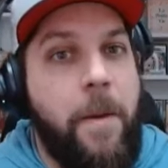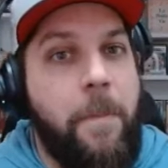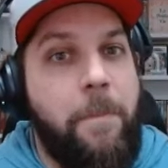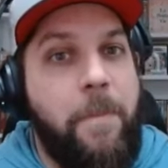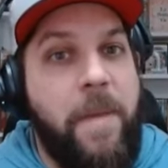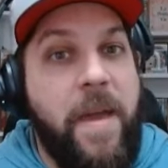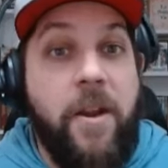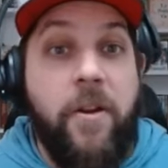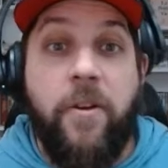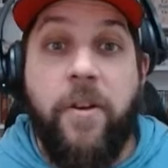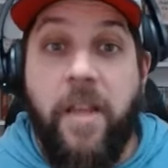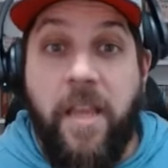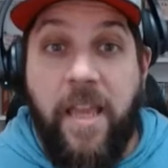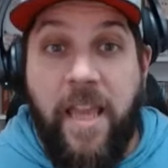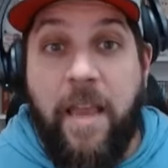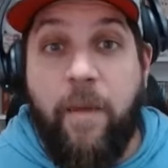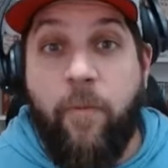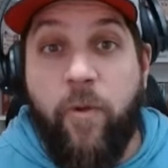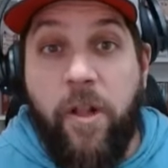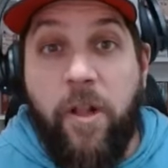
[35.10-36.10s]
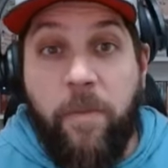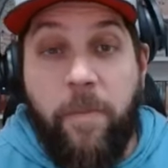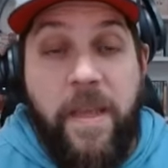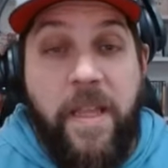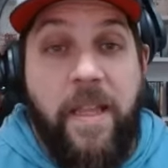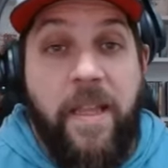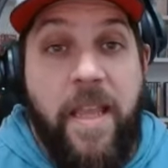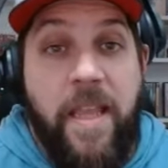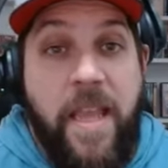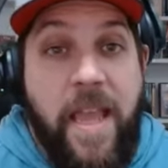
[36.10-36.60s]
better the game will
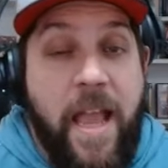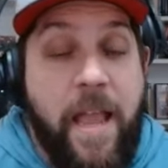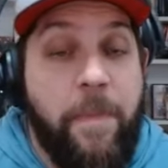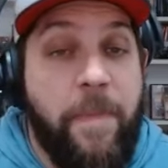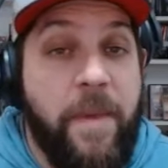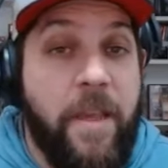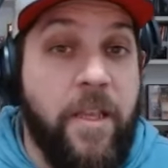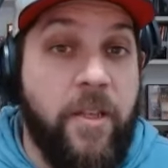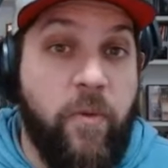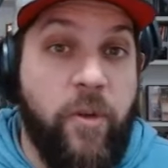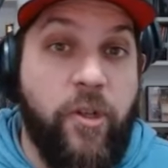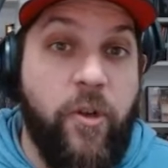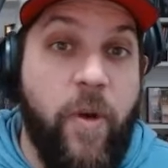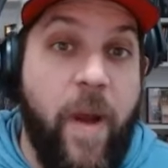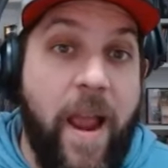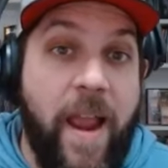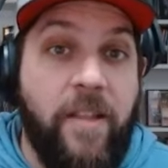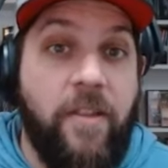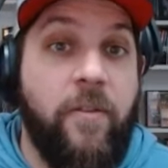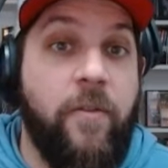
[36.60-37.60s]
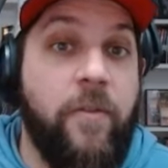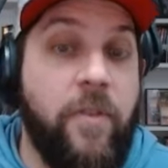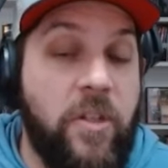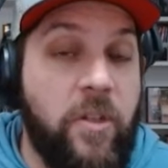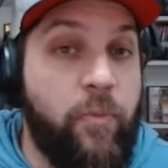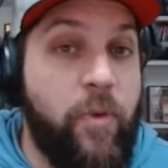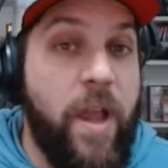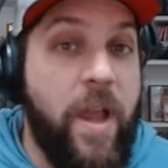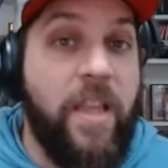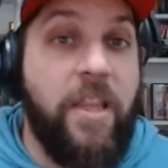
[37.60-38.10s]
be in the end because we're trying to
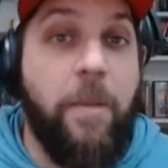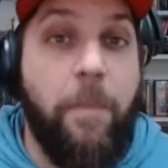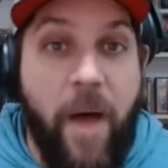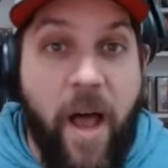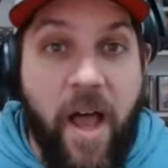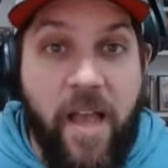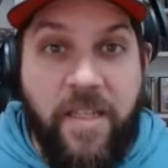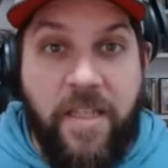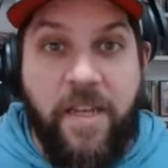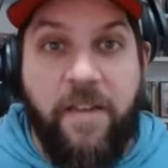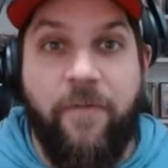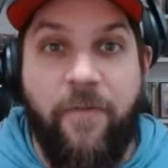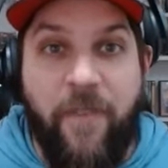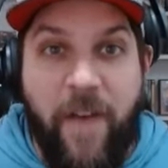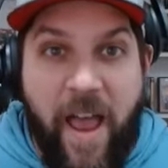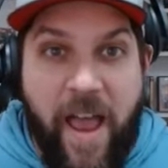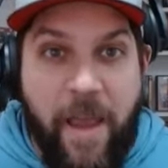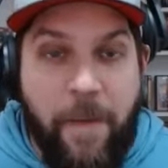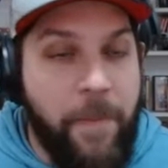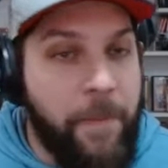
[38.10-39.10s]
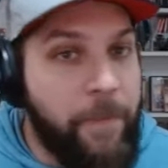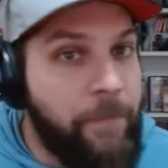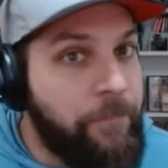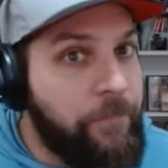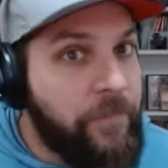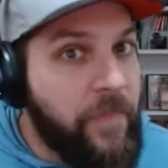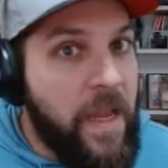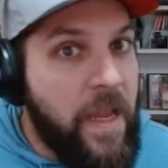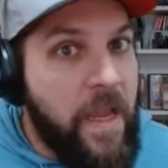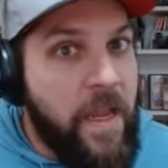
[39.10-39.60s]
spread the positive vibe
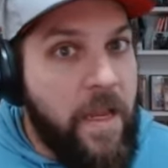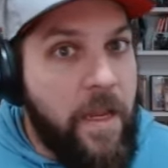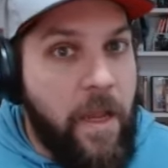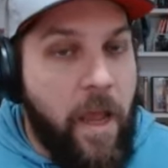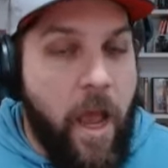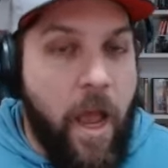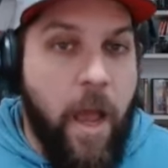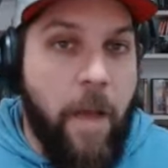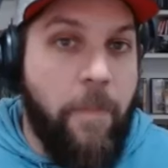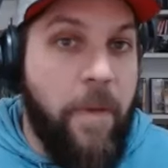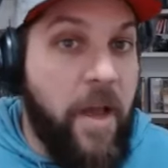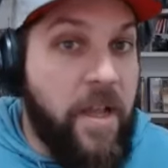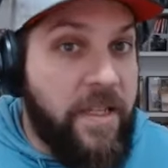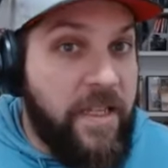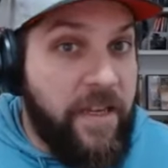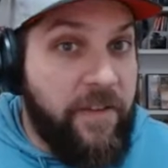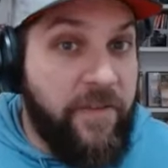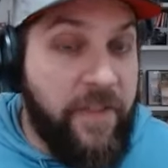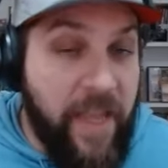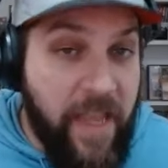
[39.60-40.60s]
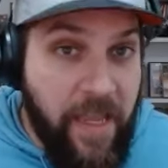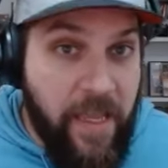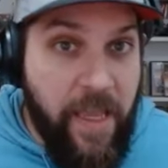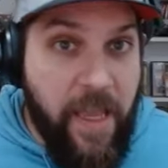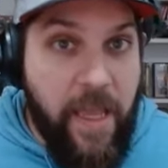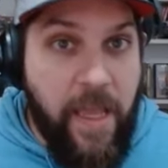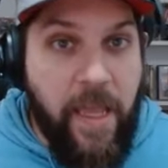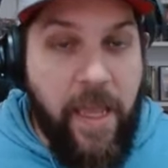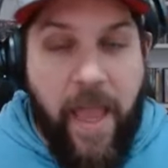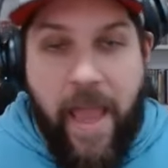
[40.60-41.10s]
uh, positive
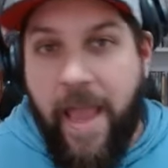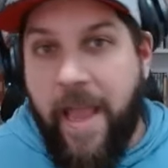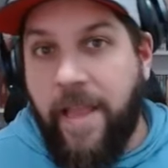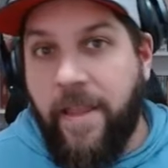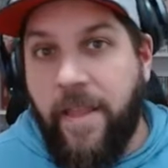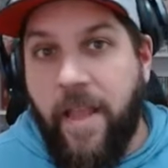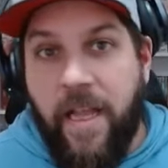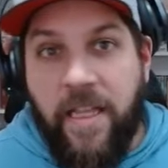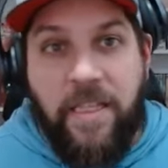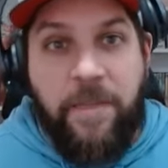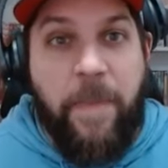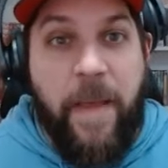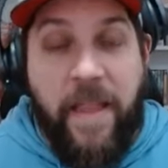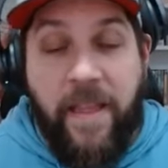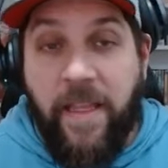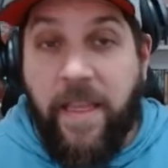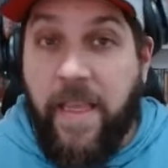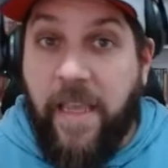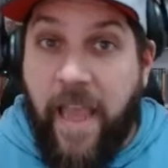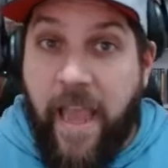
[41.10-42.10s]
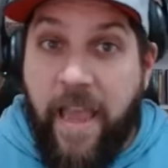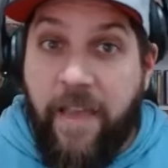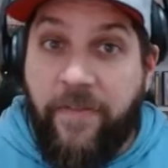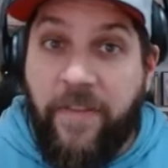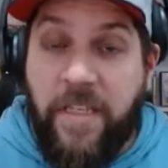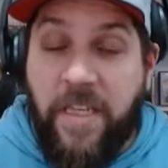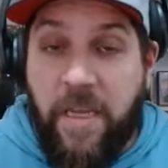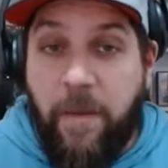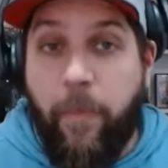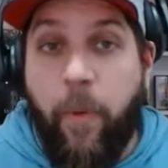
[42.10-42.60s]
thinking and not spending
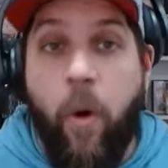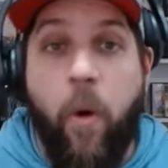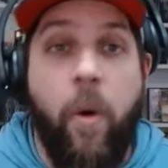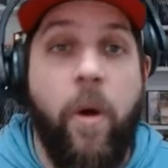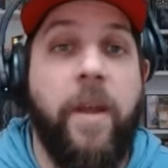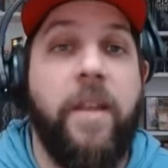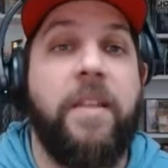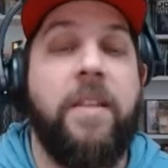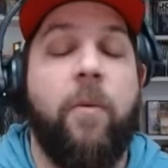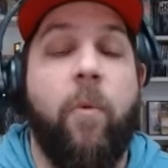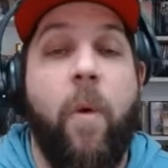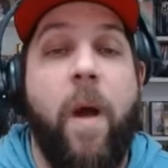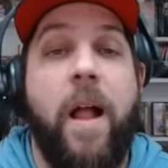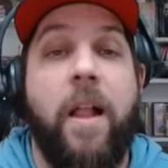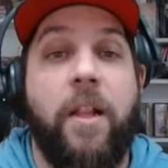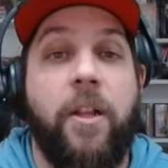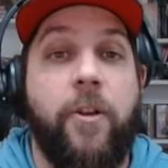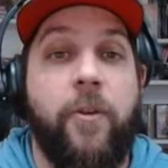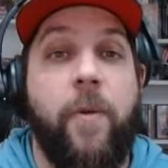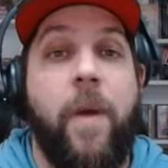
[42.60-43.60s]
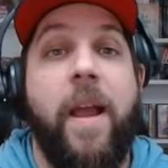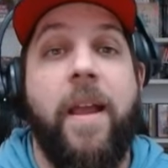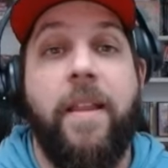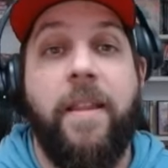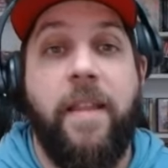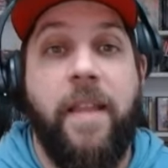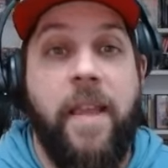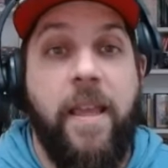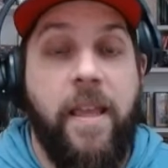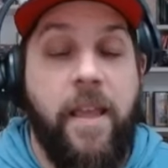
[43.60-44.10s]
FC points while
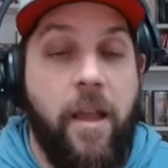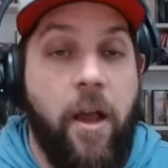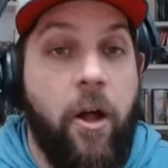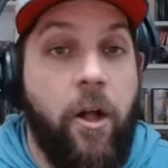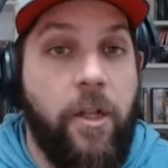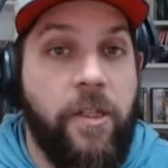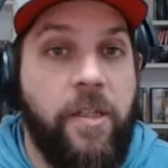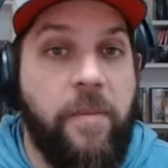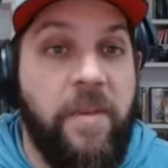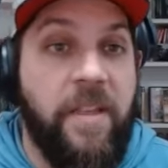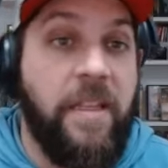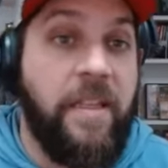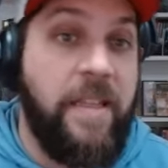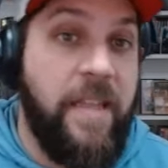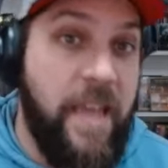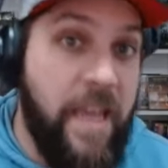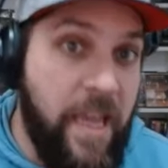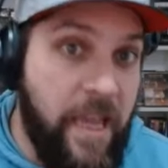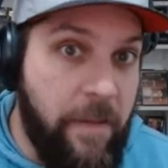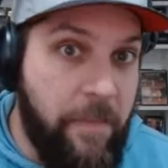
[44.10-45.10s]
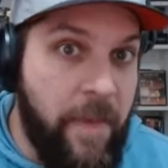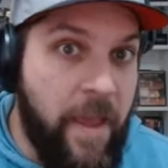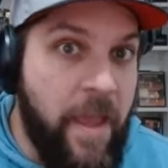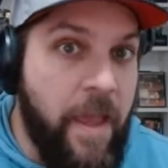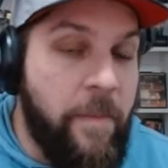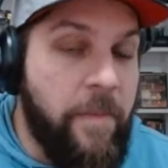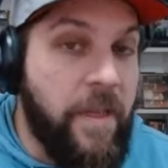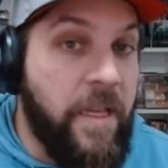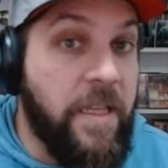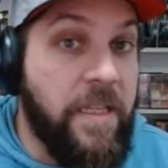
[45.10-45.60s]
grinding Ultimate Team
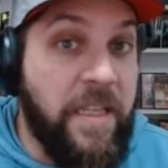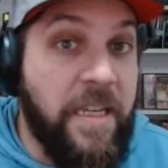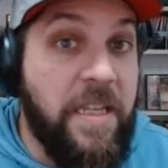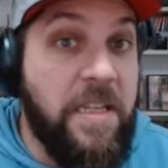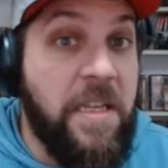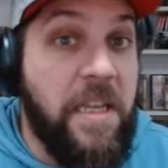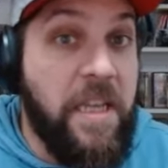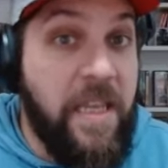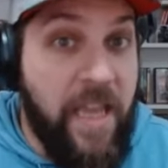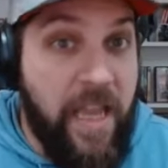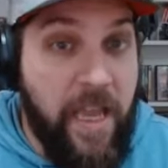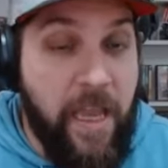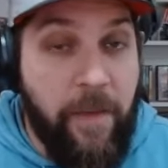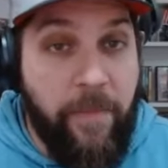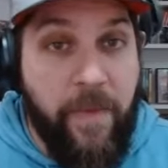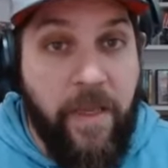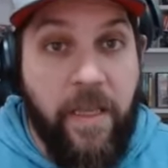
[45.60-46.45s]
because it is a game.